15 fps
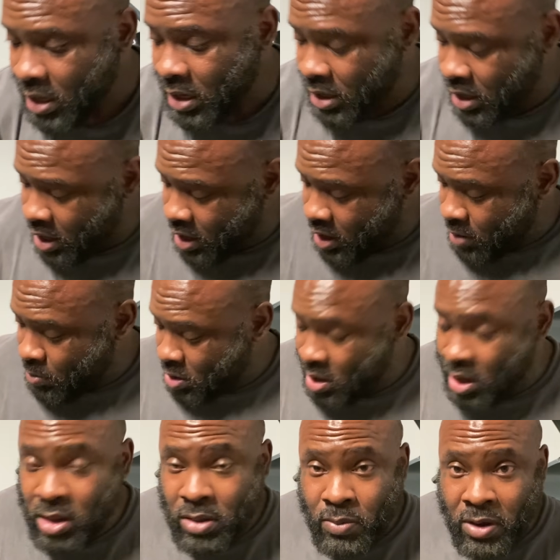and now I got my
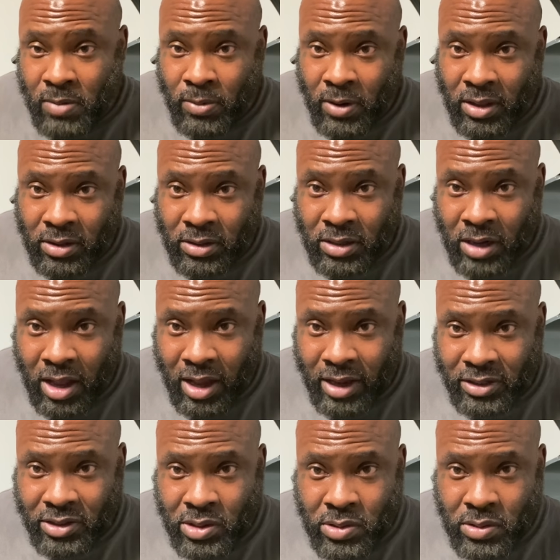other big brother's line
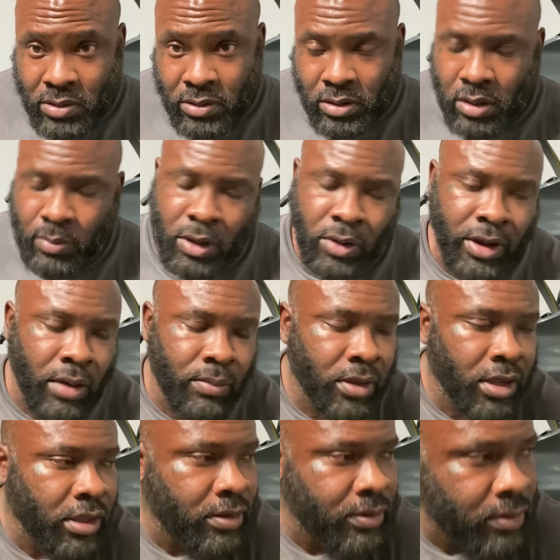too. Come on now, man.